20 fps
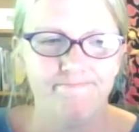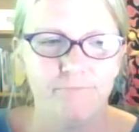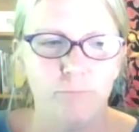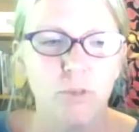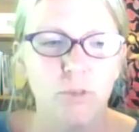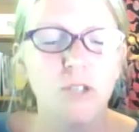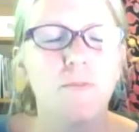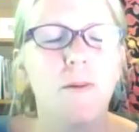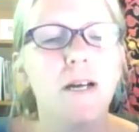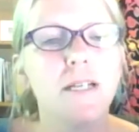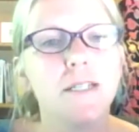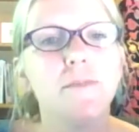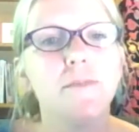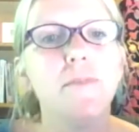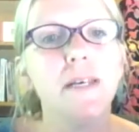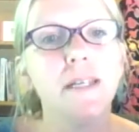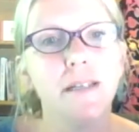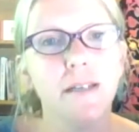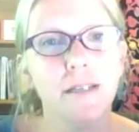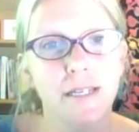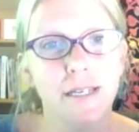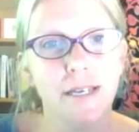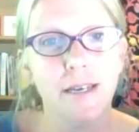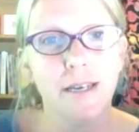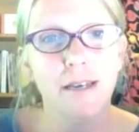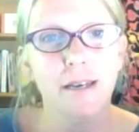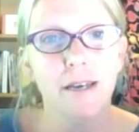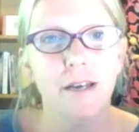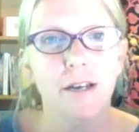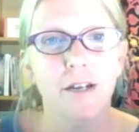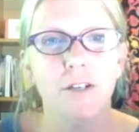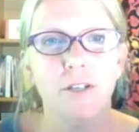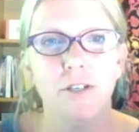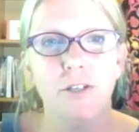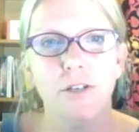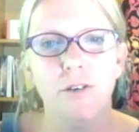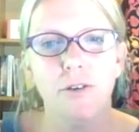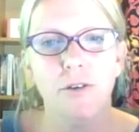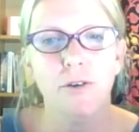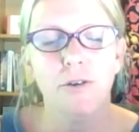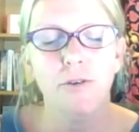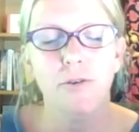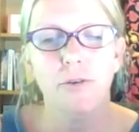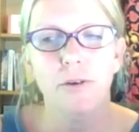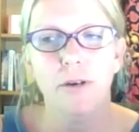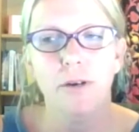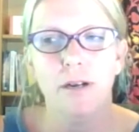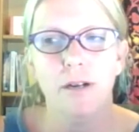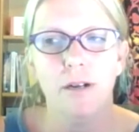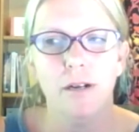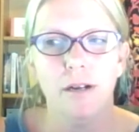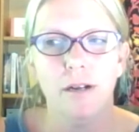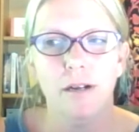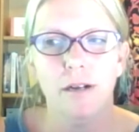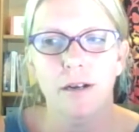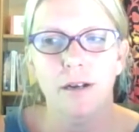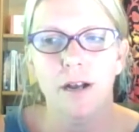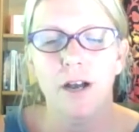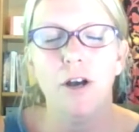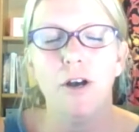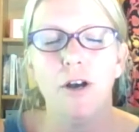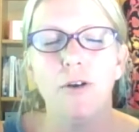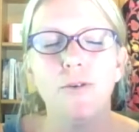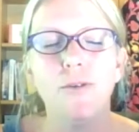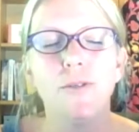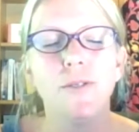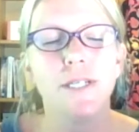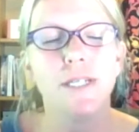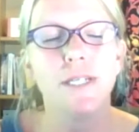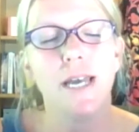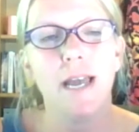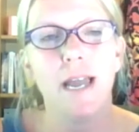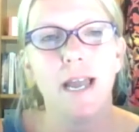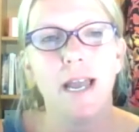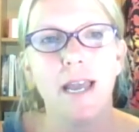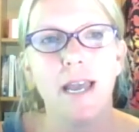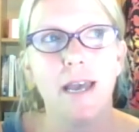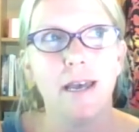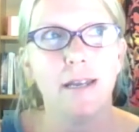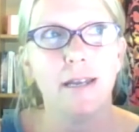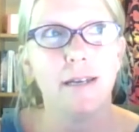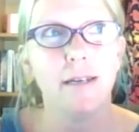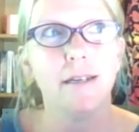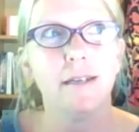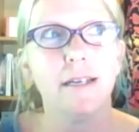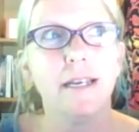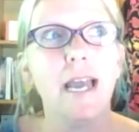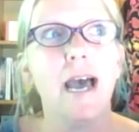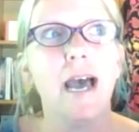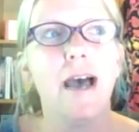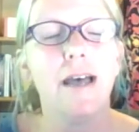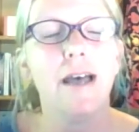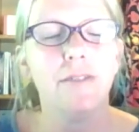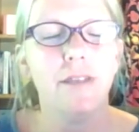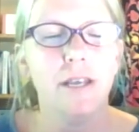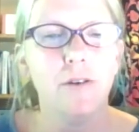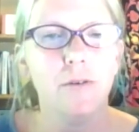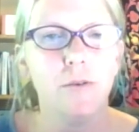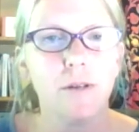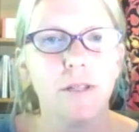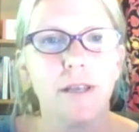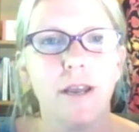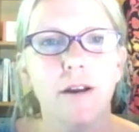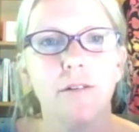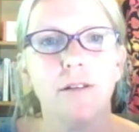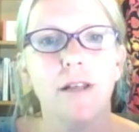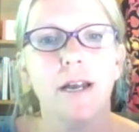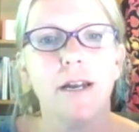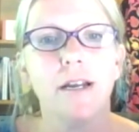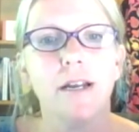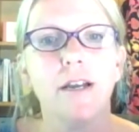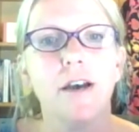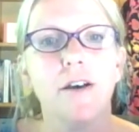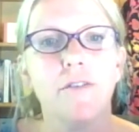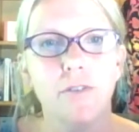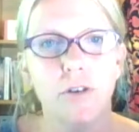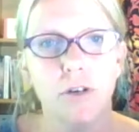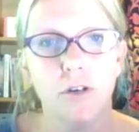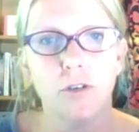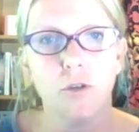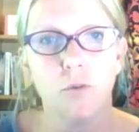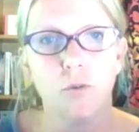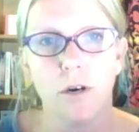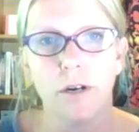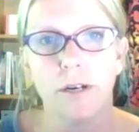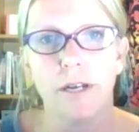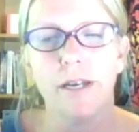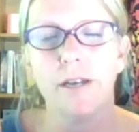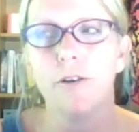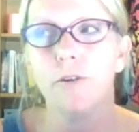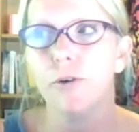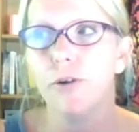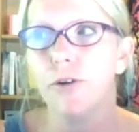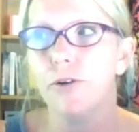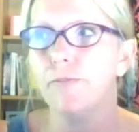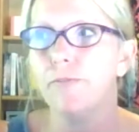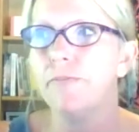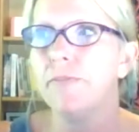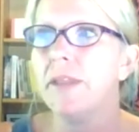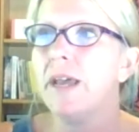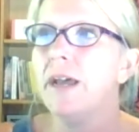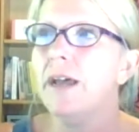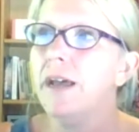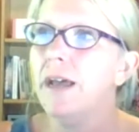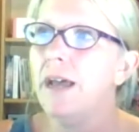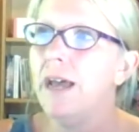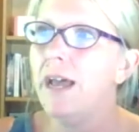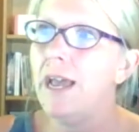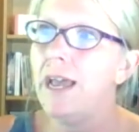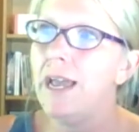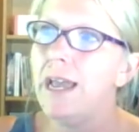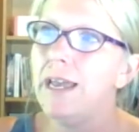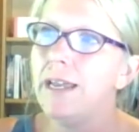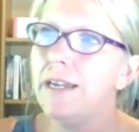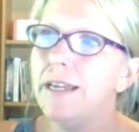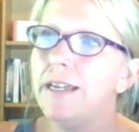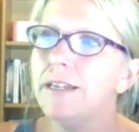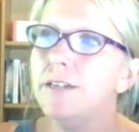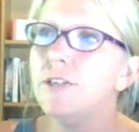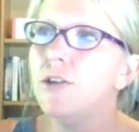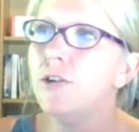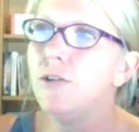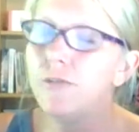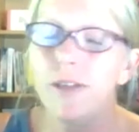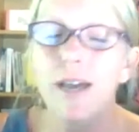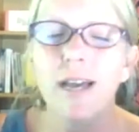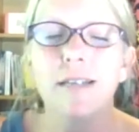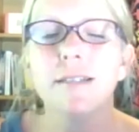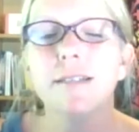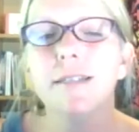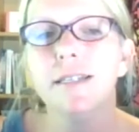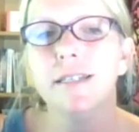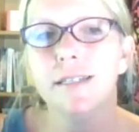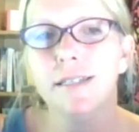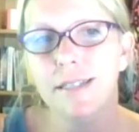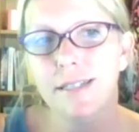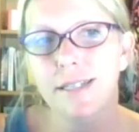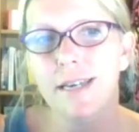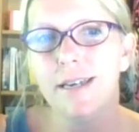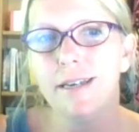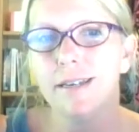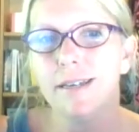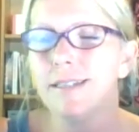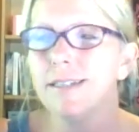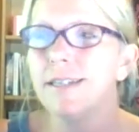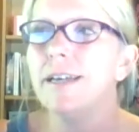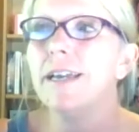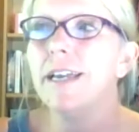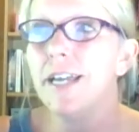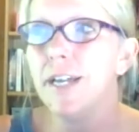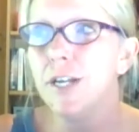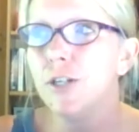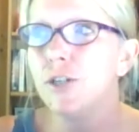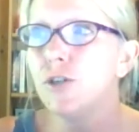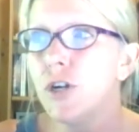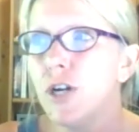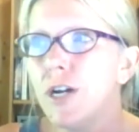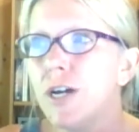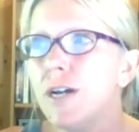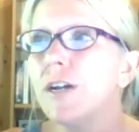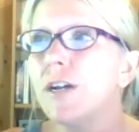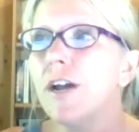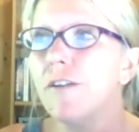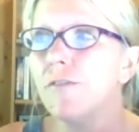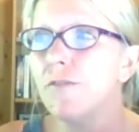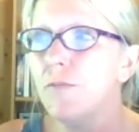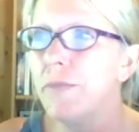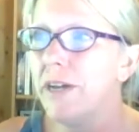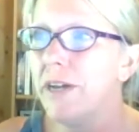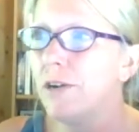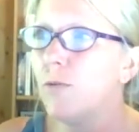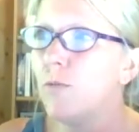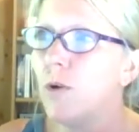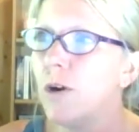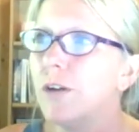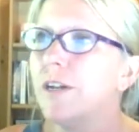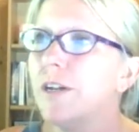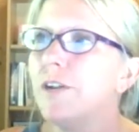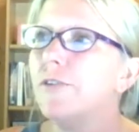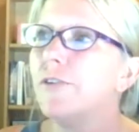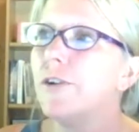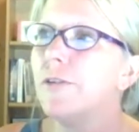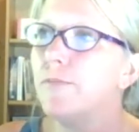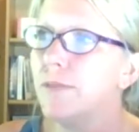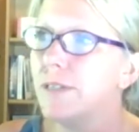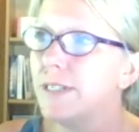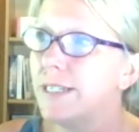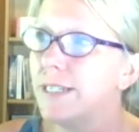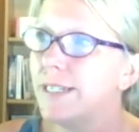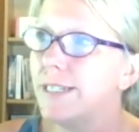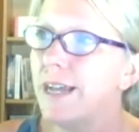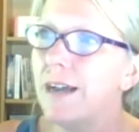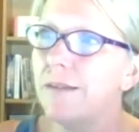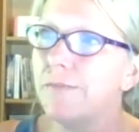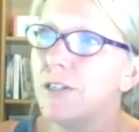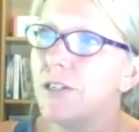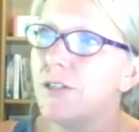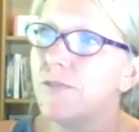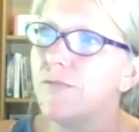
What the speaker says: responsibility to host and guide the North Carolina Governor's Working Group. And in 2006, an intra-governmental working group was established